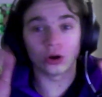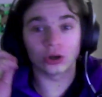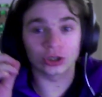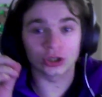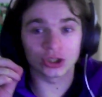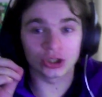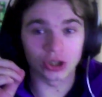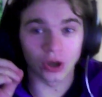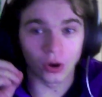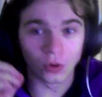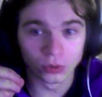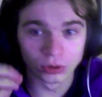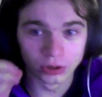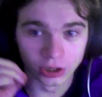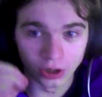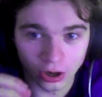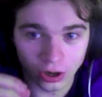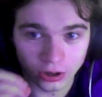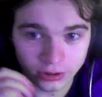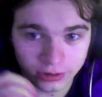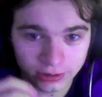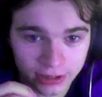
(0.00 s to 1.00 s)
so
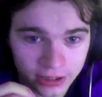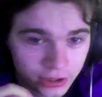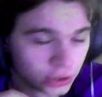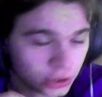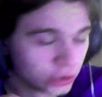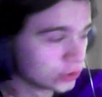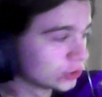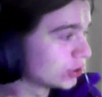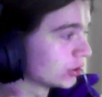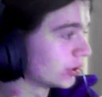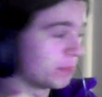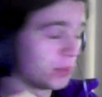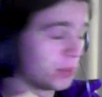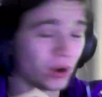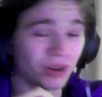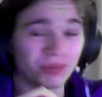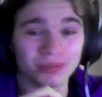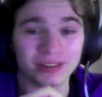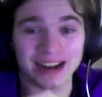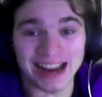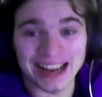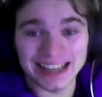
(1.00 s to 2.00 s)
long to the
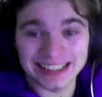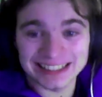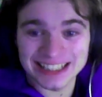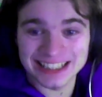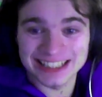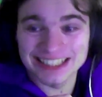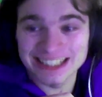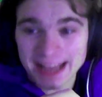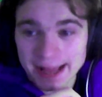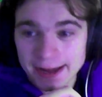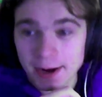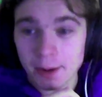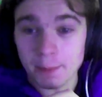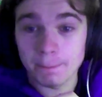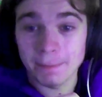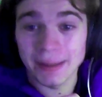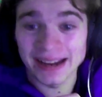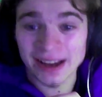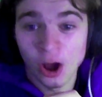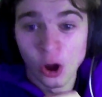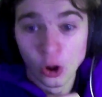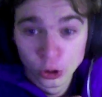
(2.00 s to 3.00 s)
point where I had to set up
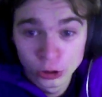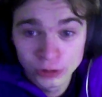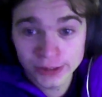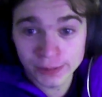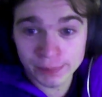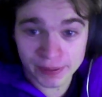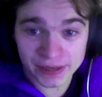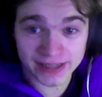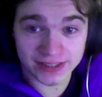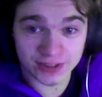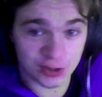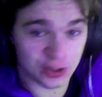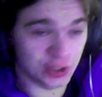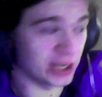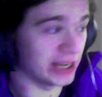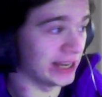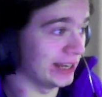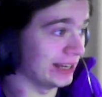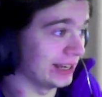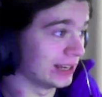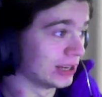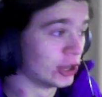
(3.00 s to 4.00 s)
my old PC,